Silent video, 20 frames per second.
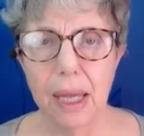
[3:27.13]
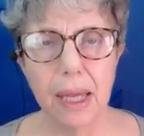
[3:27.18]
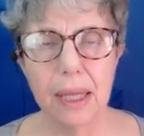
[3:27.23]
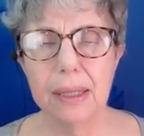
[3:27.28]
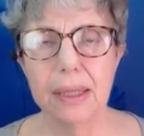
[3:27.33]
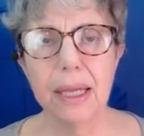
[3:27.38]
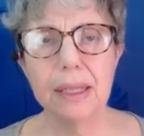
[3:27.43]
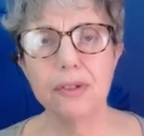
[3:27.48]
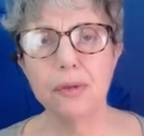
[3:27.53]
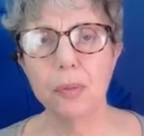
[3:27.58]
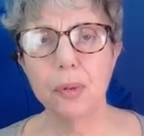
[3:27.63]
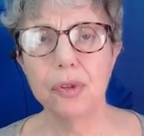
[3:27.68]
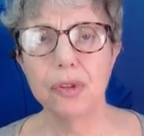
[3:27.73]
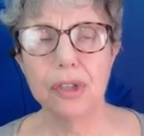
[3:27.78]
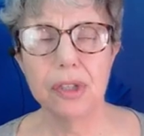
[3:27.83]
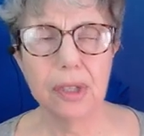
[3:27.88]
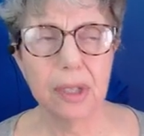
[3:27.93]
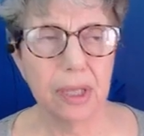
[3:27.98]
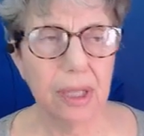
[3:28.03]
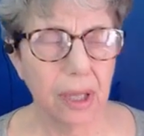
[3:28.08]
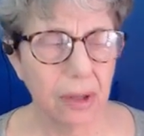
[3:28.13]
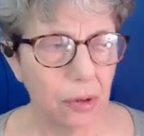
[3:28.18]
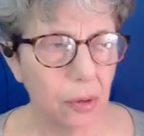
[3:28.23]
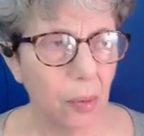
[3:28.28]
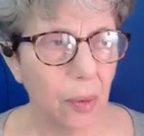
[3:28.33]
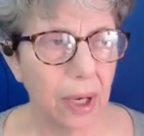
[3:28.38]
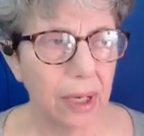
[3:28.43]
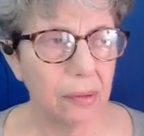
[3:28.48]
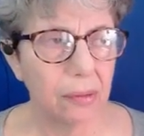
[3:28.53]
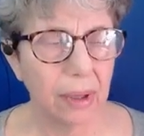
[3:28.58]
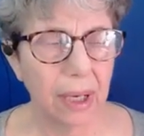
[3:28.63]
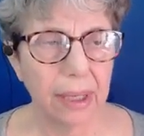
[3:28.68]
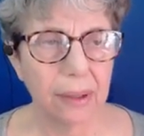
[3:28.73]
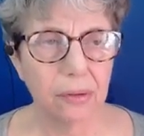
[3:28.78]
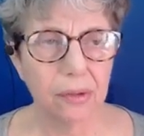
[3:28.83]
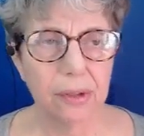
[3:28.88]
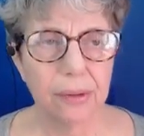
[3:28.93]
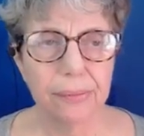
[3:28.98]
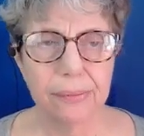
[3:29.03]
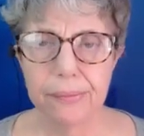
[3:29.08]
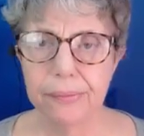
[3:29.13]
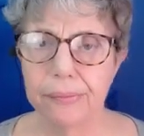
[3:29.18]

And uh, let's put it the other way round.